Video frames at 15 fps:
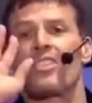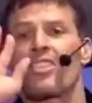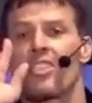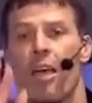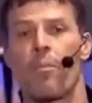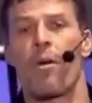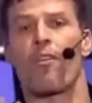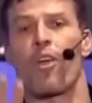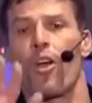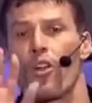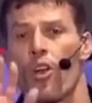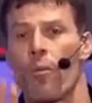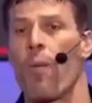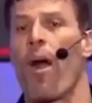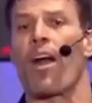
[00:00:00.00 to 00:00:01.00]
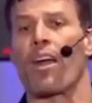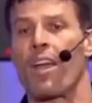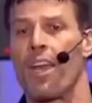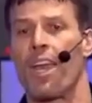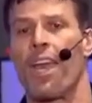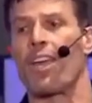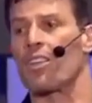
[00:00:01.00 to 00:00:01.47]
Some of you, your
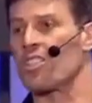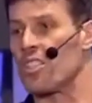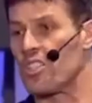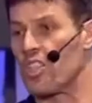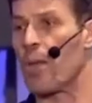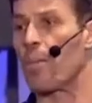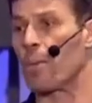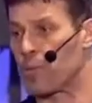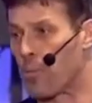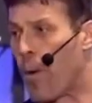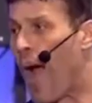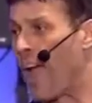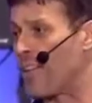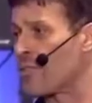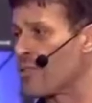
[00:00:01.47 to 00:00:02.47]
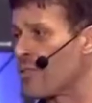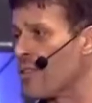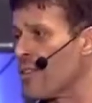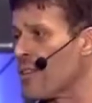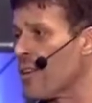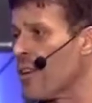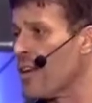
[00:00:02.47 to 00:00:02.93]
market is the cheapest
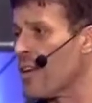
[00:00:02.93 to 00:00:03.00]
price.